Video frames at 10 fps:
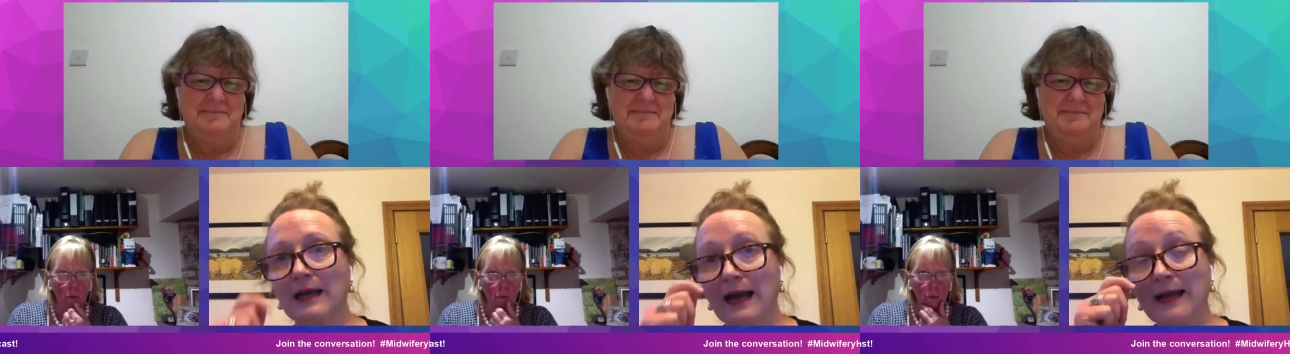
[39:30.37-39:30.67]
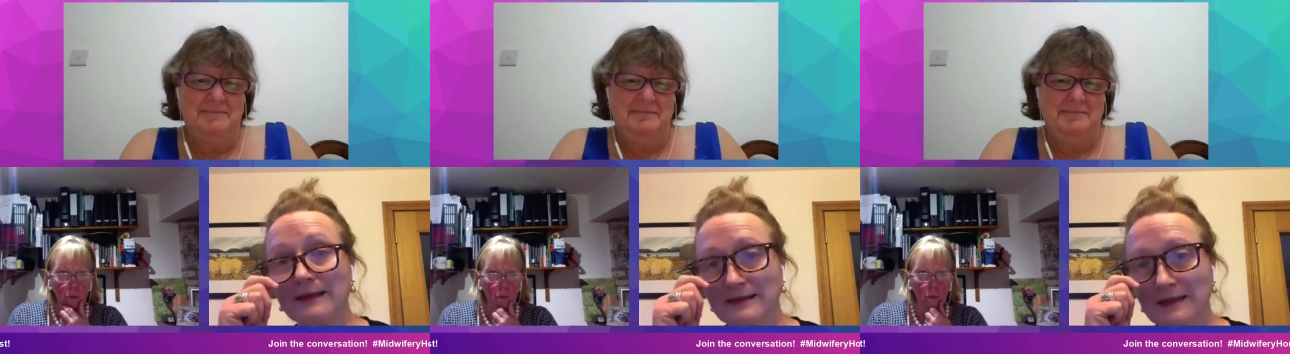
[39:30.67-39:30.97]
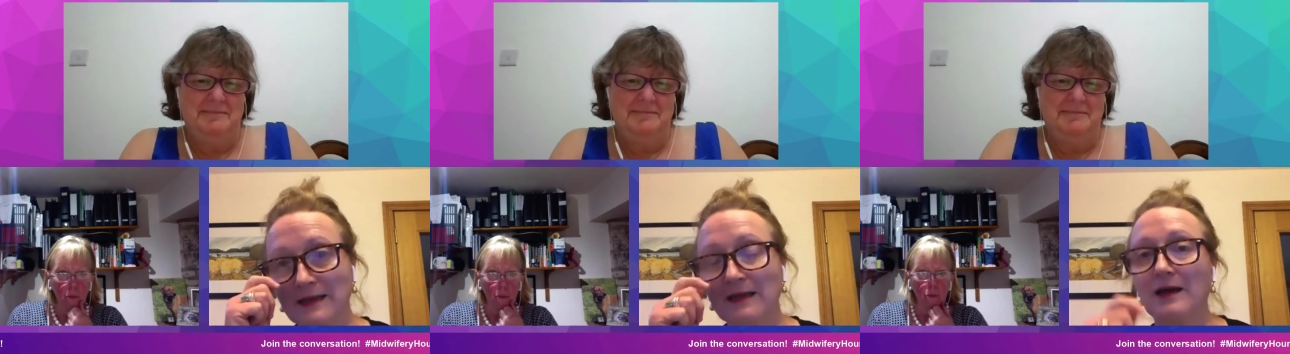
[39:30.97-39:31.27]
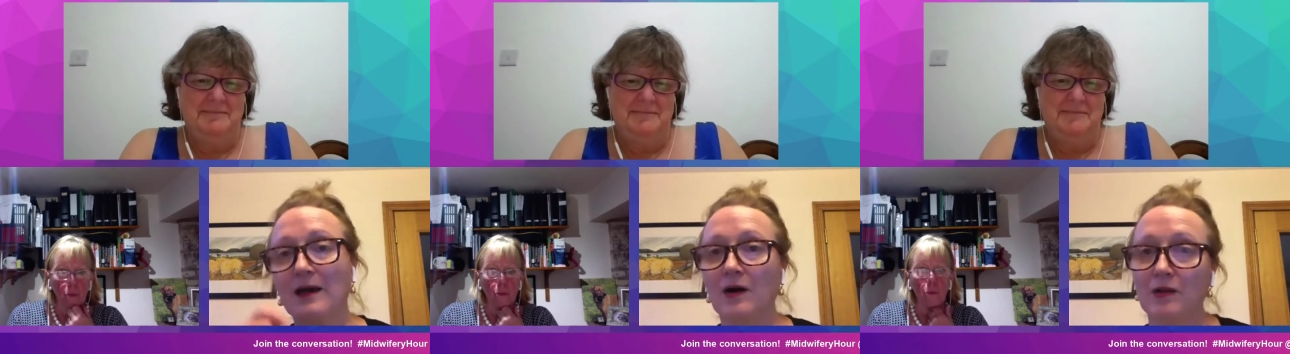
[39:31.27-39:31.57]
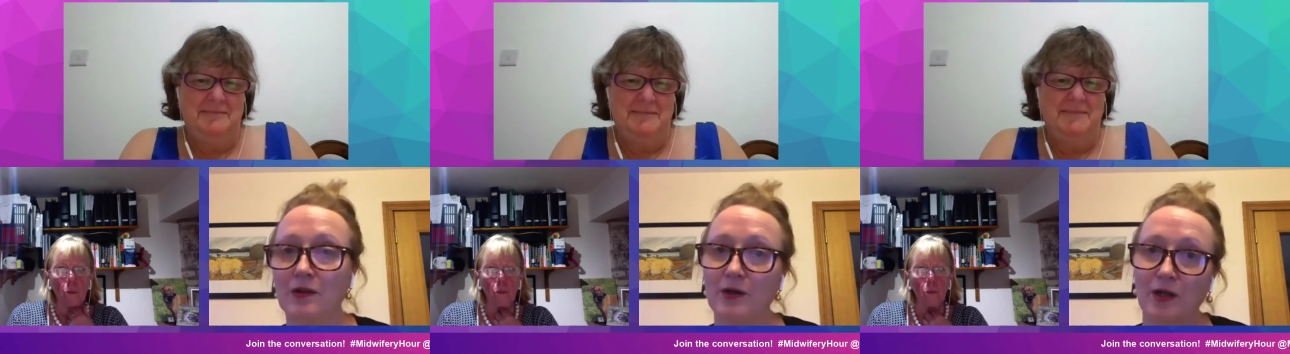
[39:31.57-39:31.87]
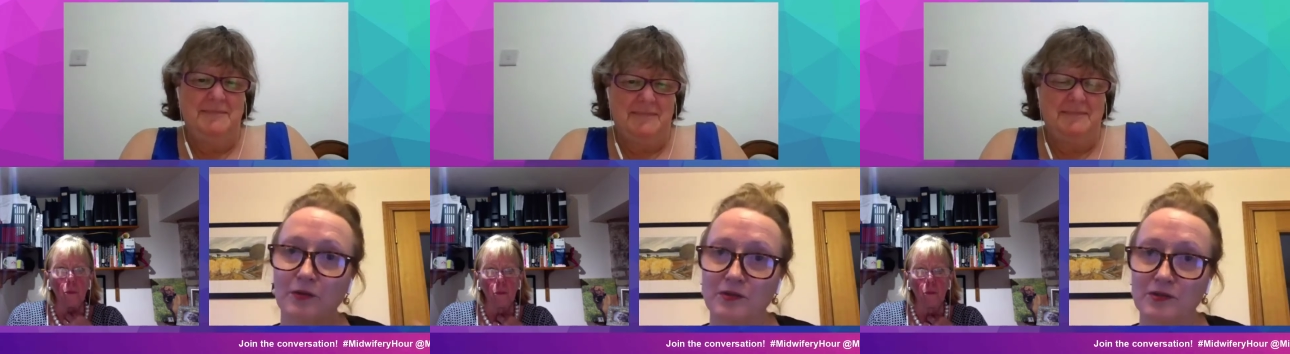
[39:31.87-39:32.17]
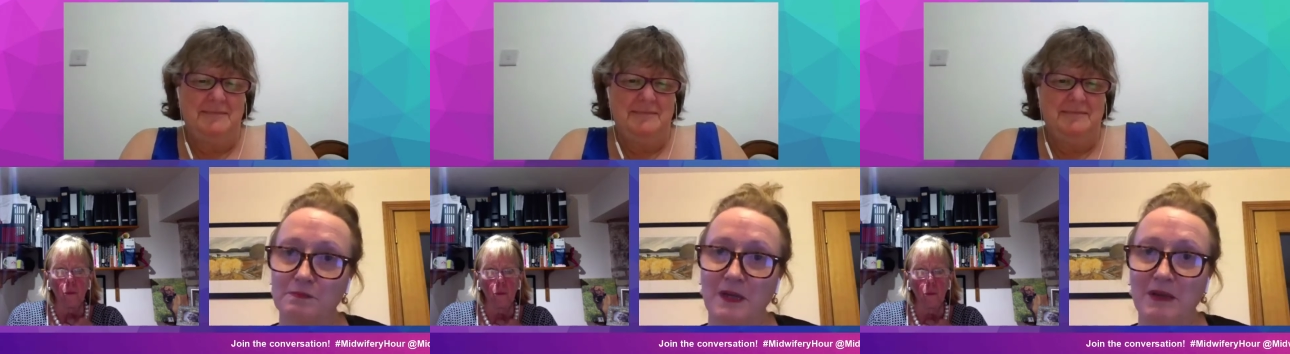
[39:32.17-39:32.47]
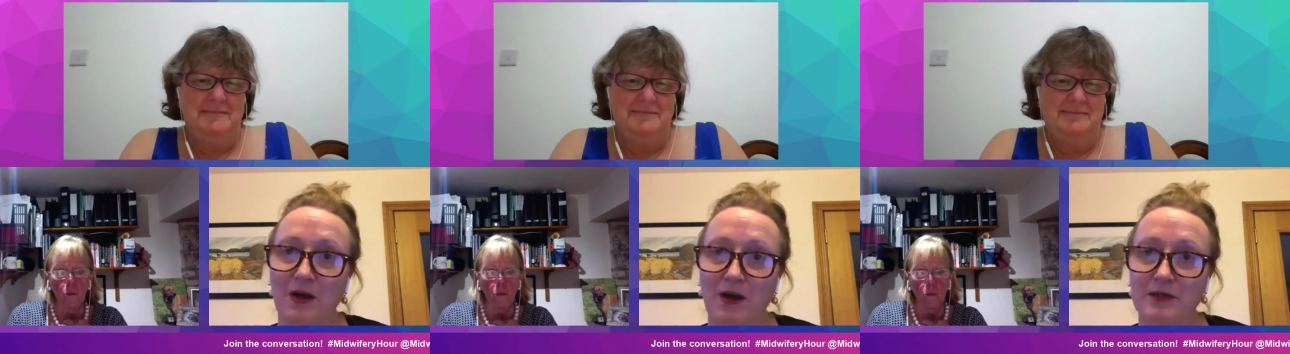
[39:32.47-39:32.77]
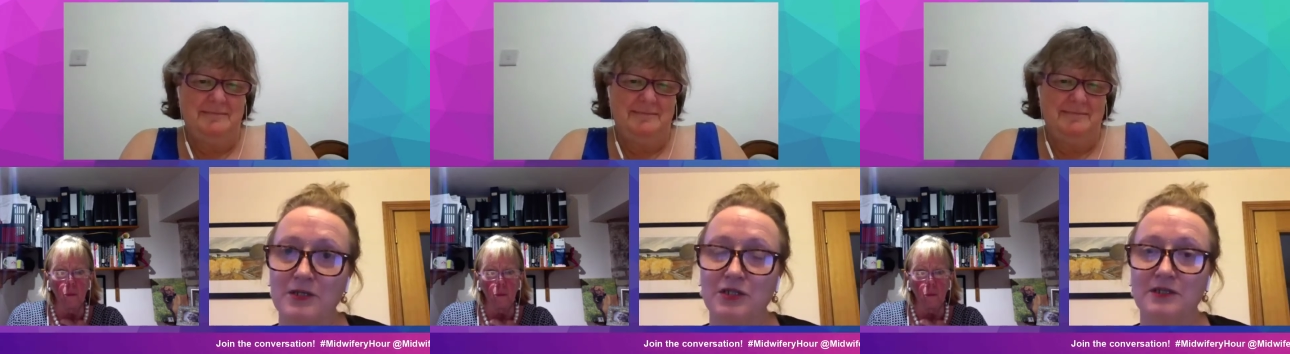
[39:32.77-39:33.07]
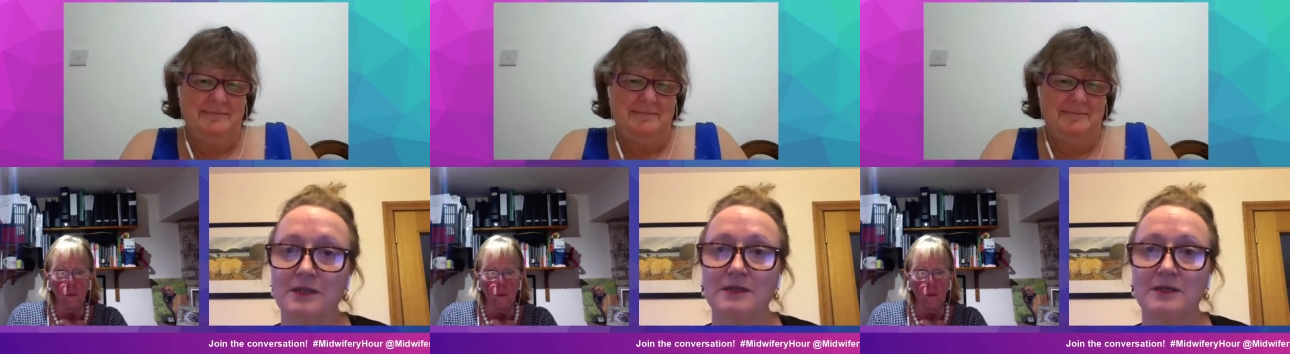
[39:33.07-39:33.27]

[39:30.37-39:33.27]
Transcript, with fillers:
Speaker 1: And although it's maybe hard to